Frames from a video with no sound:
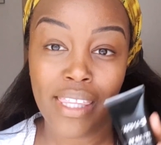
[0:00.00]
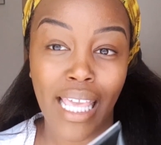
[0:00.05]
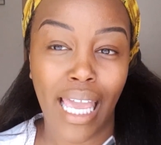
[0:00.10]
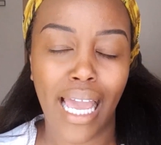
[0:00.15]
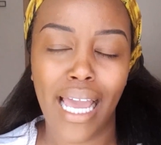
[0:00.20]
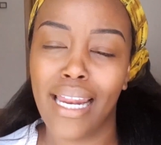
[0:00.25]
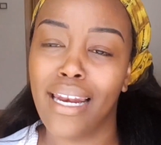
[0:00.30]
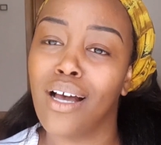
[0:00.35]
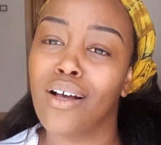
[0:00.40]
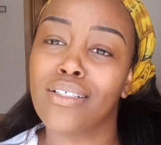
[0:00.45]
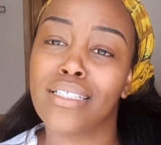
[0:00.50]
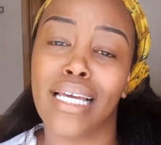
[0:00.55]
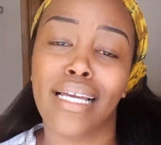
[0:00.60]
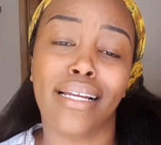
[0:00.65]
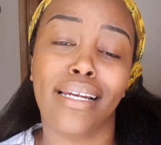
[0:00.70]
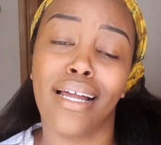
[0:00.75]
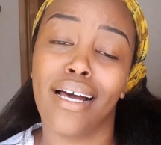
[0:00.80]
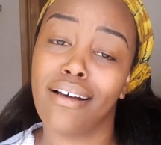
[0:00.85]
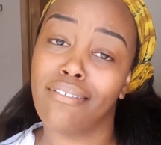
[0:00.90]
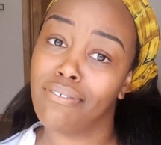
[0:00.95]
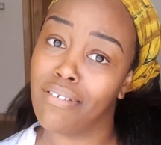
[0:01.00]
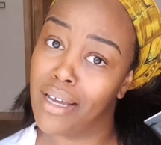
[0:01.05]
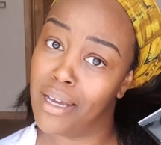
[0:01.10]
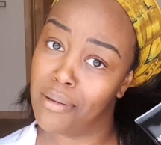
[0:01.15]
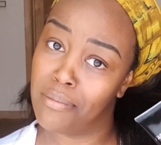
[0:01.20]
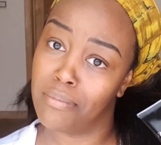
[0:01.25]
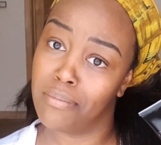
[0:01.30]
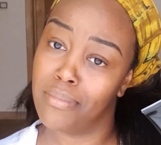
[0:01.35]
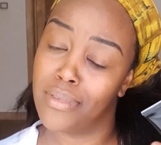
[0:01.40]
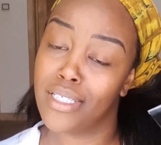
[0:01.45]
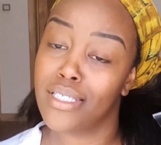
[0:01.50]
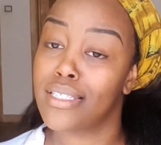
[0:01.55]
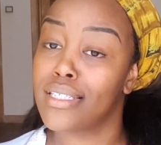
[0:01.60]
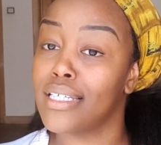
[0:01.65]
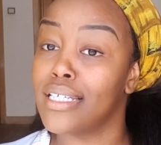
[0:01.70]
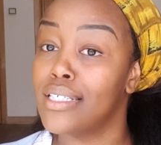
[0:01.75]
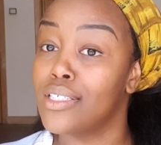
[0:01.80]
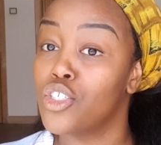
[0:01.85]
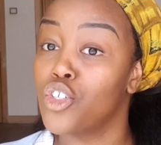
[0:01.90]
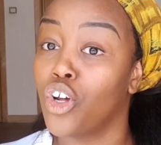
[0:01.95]
and I was like, nah fam, this
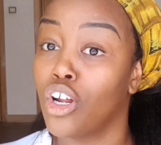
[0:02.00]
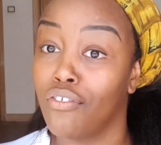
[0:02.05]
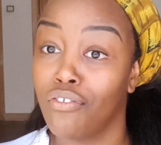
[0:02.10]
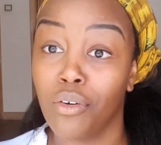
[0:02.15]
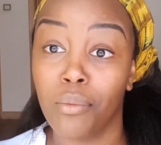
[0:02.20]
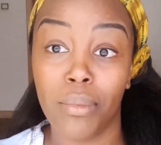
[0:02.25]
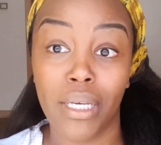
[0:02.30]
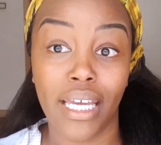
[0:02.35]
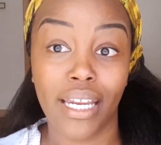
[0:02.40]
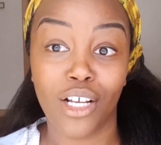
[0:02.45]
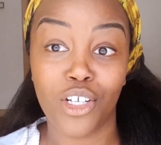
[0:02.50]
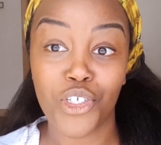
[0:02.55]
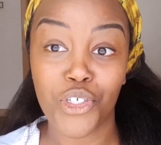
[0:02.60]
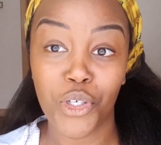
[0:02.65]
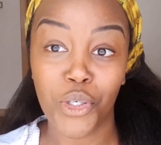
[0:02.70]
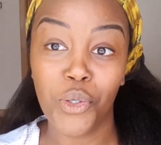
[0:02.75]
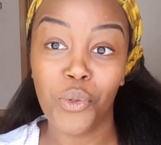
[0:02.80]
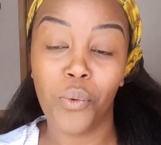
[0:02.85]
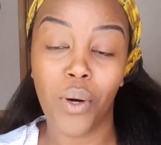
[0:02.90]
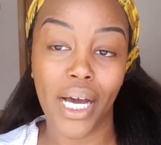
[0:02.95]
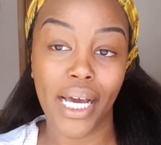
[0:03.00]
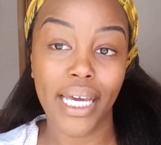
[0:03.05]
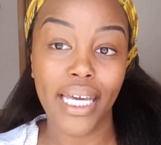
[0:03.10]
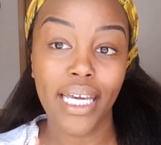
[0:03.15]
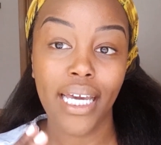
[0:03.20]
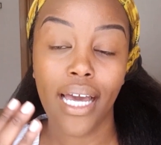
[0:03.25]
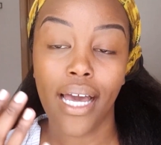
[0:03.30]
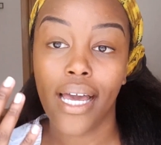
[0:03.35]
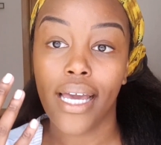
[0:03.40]
is not for me, and I'll show you why.